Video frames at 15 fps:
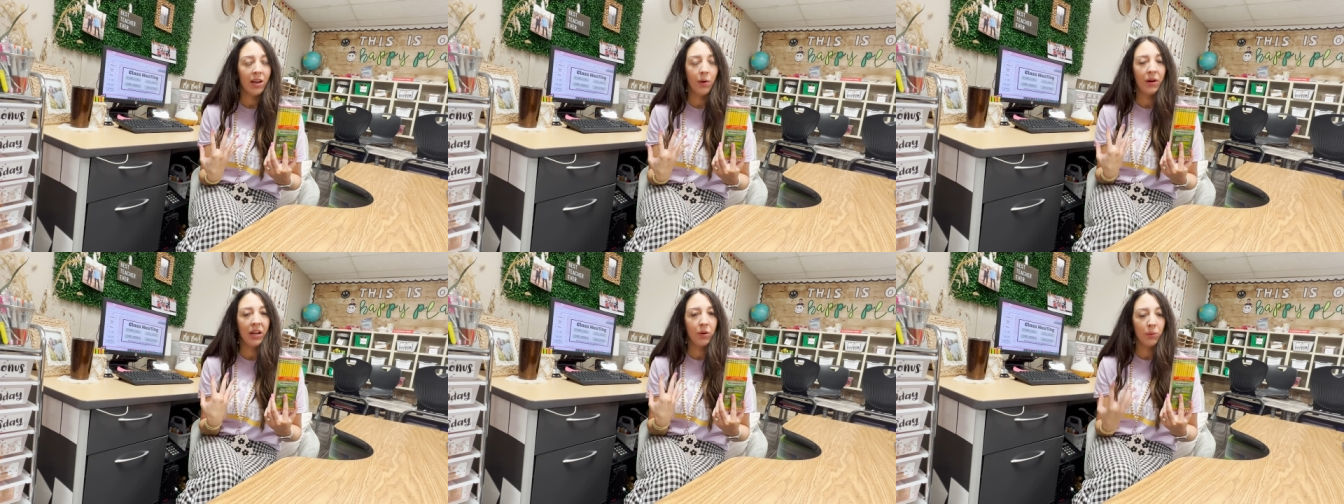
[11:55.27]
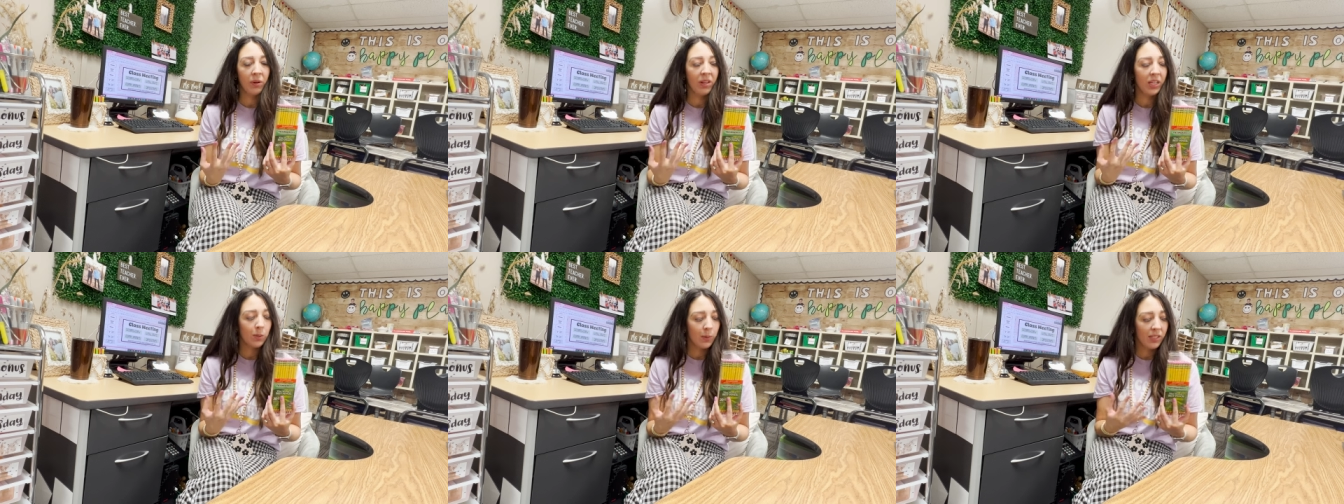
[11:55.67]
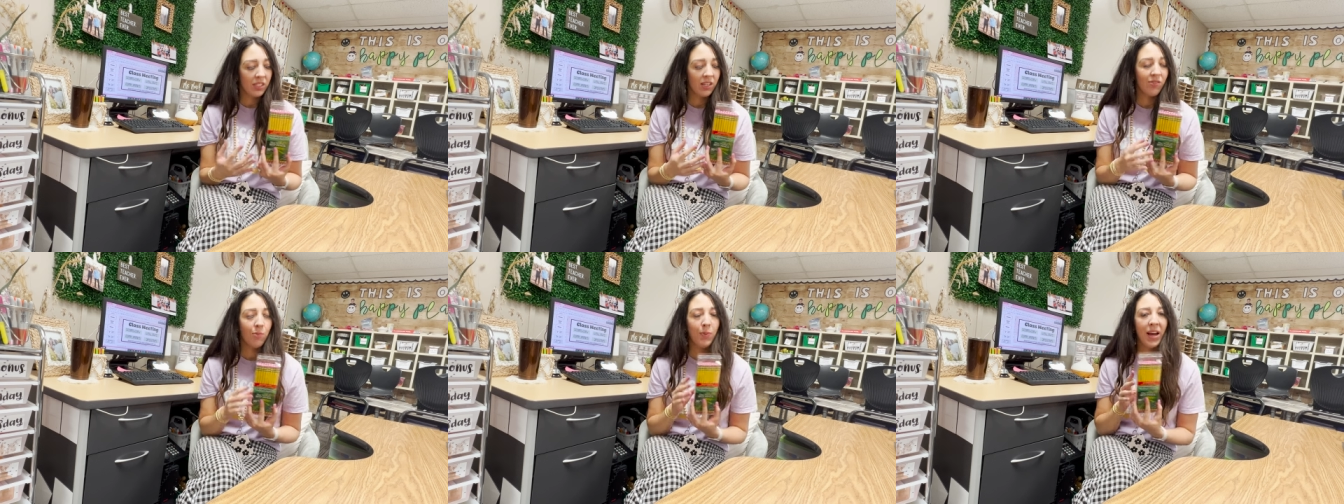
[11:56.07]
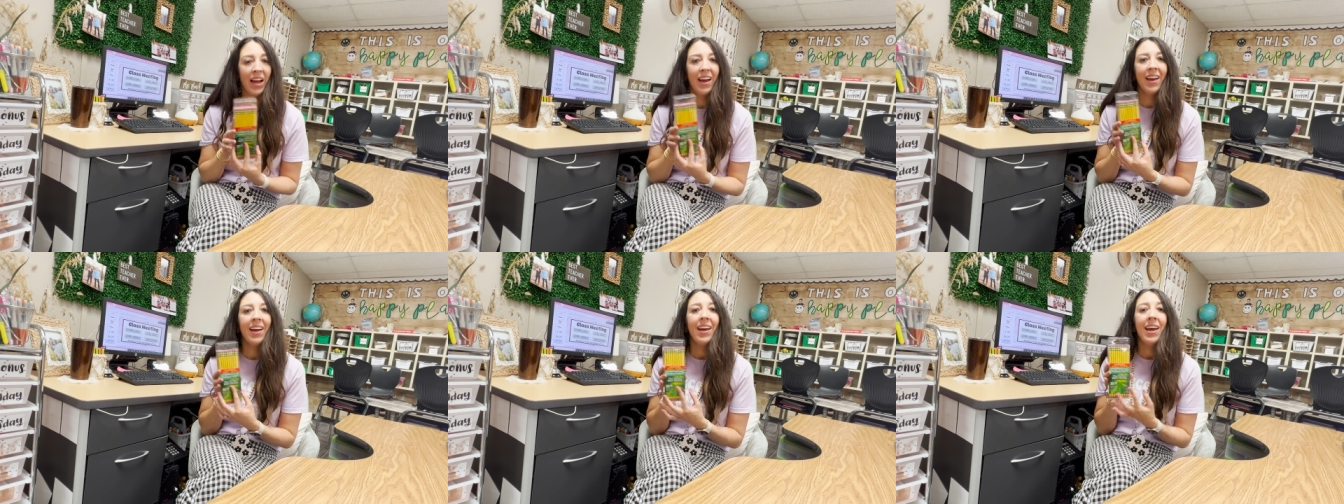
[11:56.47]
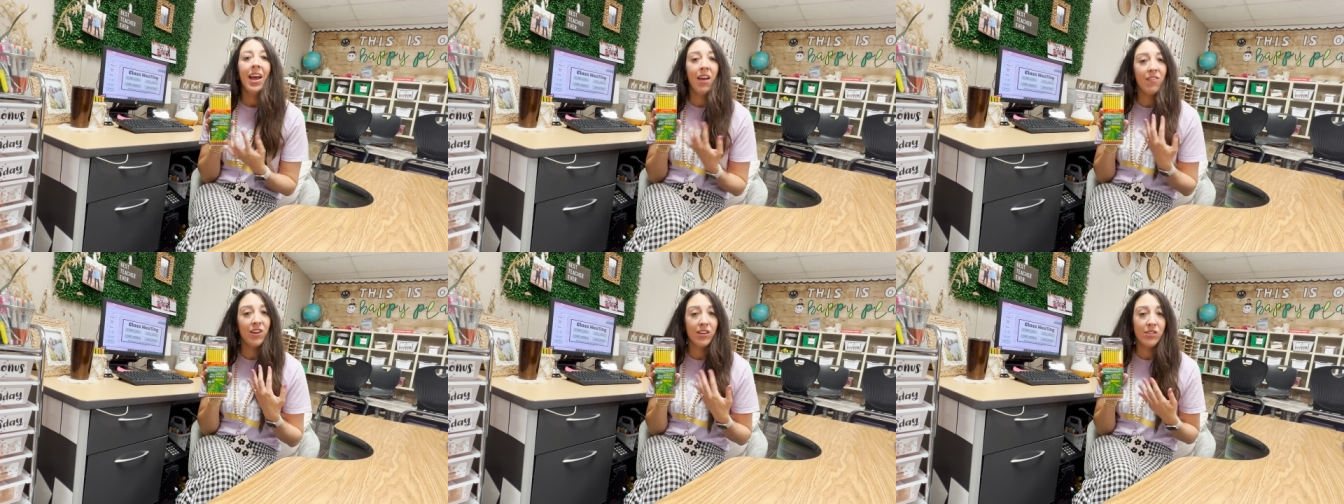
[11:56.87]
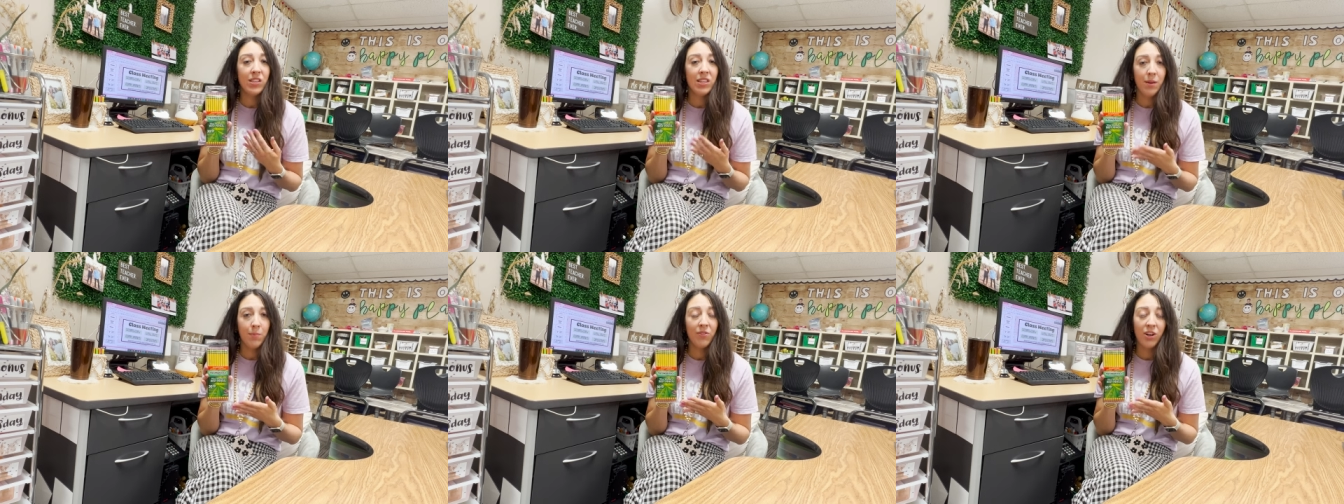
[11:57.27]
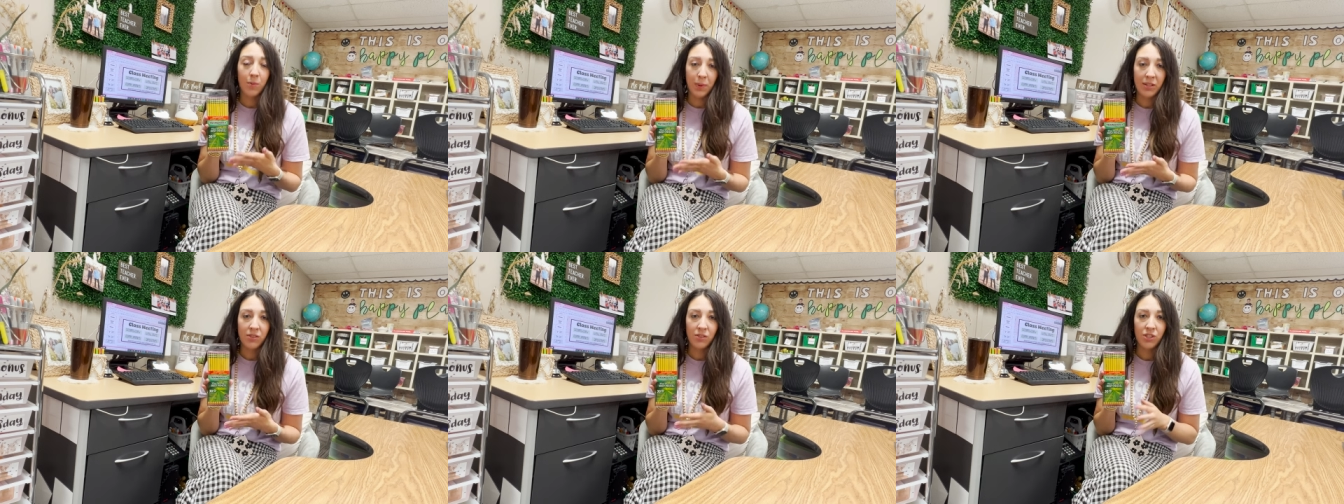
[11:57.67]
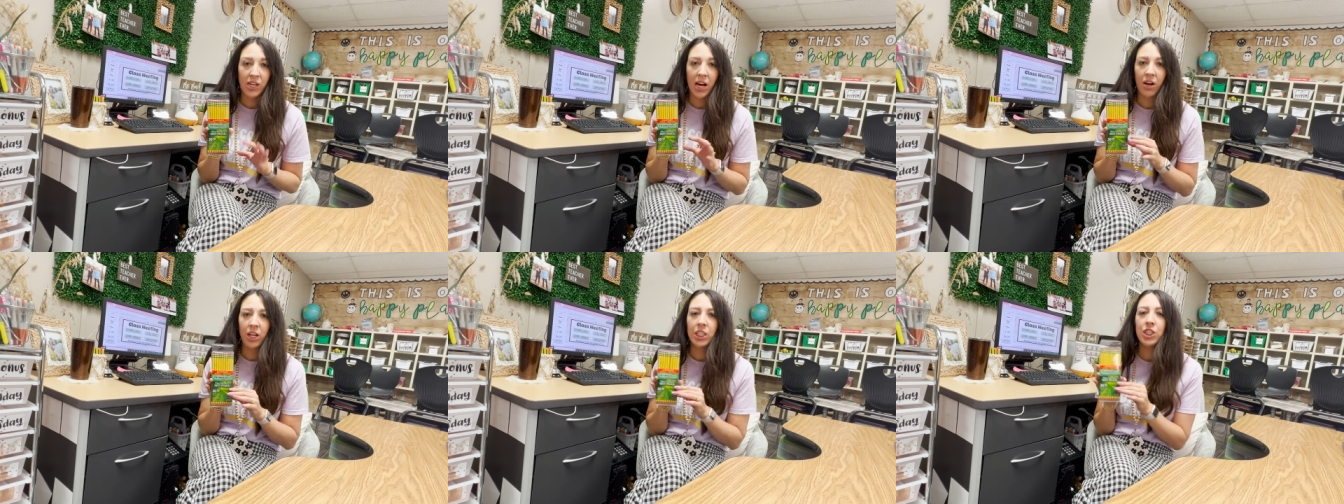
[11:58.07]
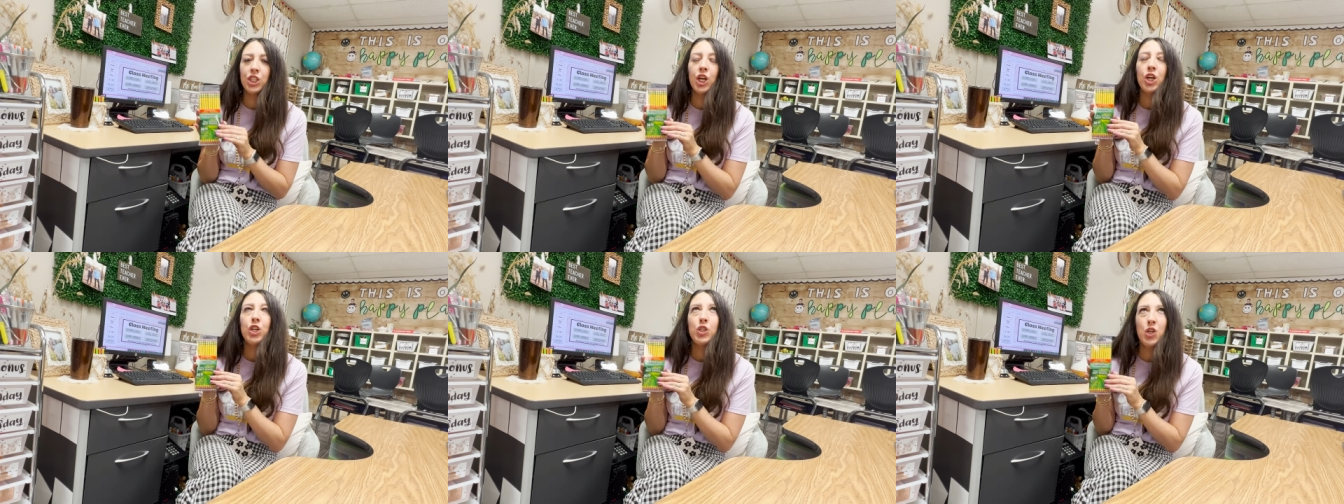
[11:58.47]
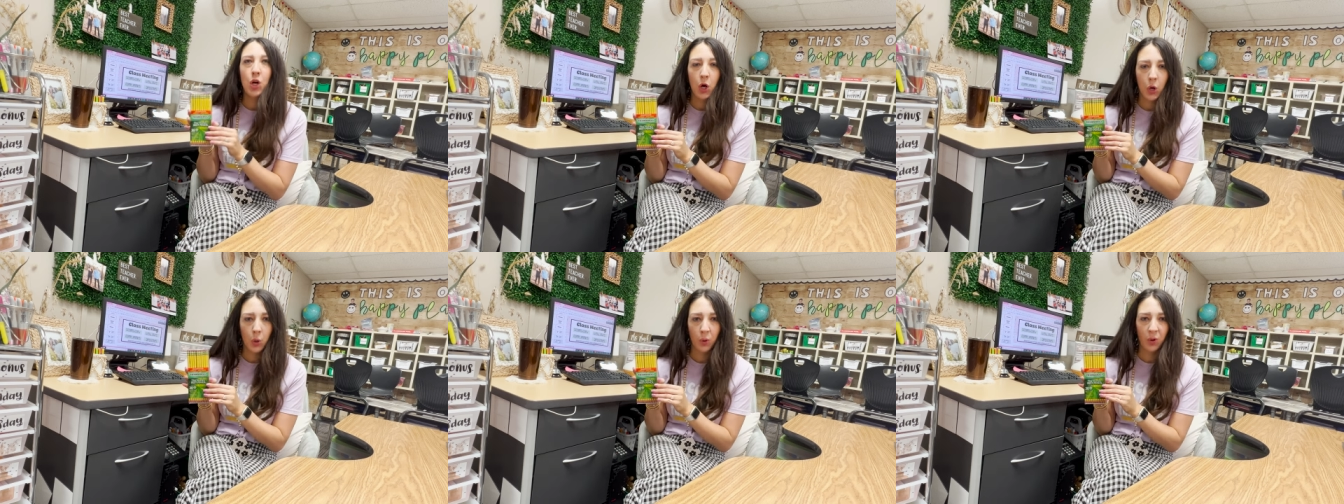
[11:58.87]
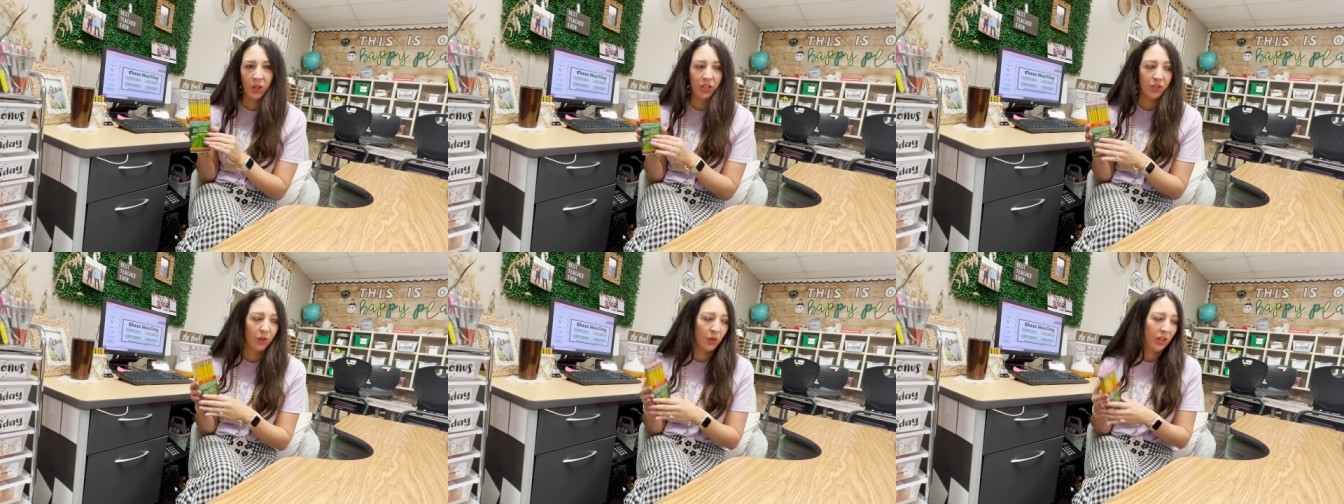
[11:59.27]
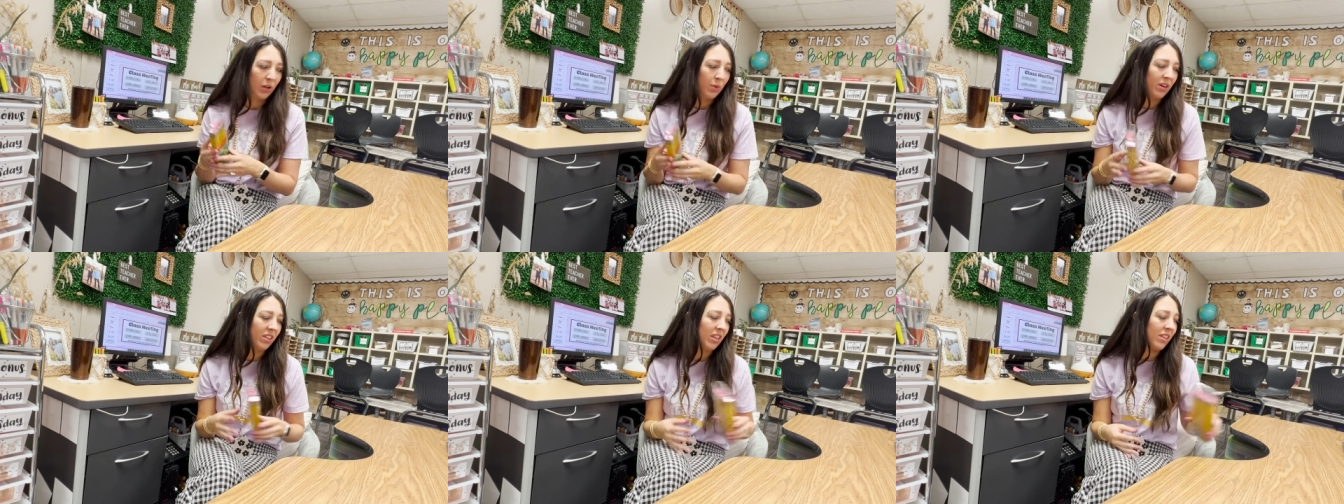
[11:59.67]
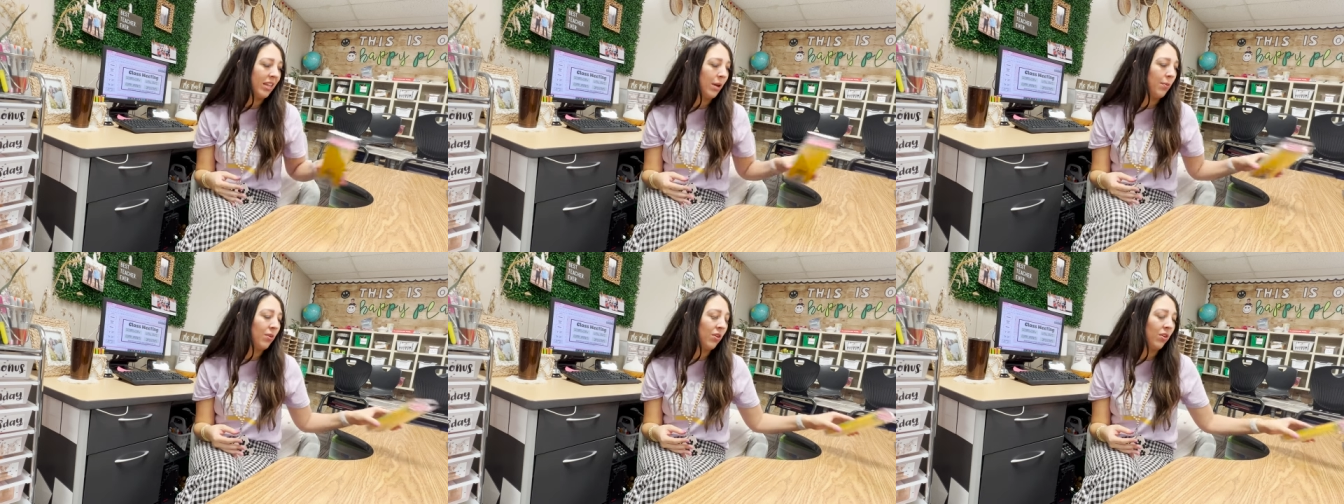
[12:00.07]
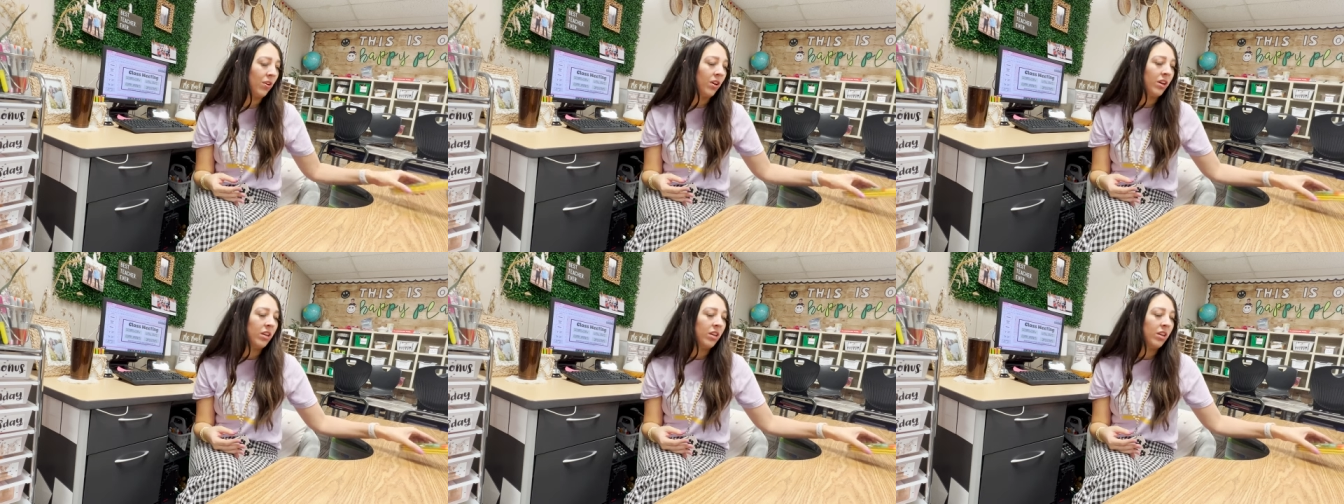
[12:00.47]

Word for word: That would get really expensive, but if you're using them for a pencil challenge, totally, totally worth it. They will